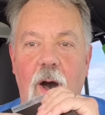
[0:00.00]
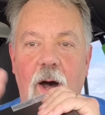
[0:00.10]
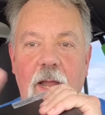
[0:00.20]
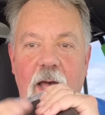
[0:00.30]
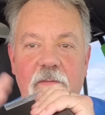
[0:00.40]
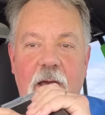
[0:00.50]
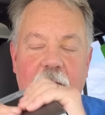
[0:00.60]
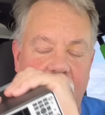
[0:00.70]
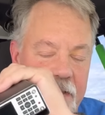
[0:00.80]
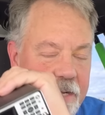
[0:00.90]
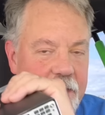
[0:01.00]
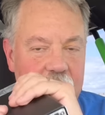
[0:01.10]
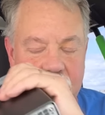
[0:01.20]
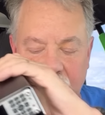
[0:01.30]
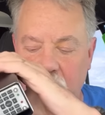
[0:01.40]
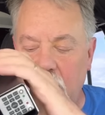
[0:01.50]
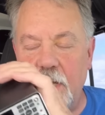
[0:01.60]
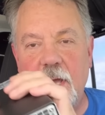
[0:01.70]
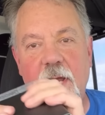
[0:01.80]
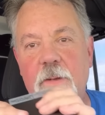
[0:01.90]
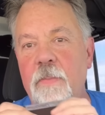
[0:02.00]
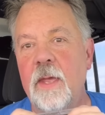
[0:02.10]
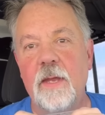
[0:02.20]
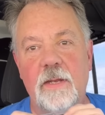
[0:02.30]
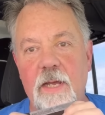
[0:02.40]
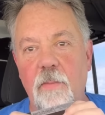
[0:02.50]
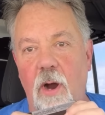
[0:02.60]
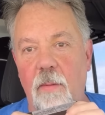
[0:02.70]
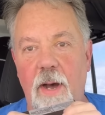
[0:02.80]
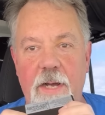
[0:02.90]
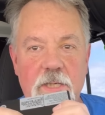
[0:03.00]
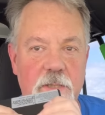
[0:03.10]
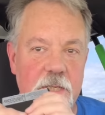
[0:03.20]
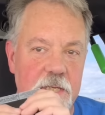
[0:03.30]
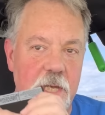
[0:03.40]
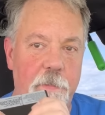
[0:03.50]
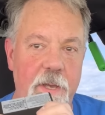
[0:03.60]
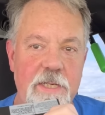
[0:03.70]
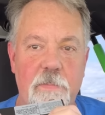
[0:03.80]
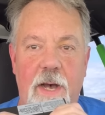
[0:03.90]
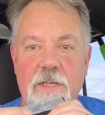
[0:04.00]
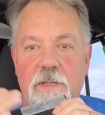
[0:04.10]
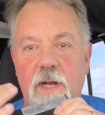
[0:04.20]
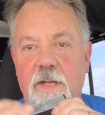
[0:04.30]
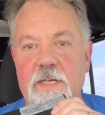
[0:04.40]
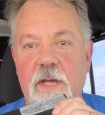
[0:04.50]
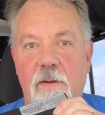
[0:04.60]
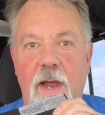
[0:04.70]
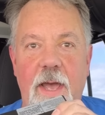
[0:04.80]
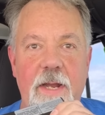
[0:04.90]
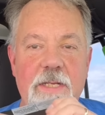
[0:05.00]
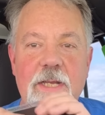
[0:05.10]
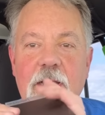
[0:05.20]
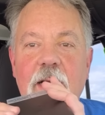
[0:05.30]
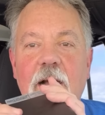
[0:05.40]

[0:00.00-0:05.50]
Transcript: All I've got, I didn't get, the, you can get a DMR module and a GPS module and all these other add-ins.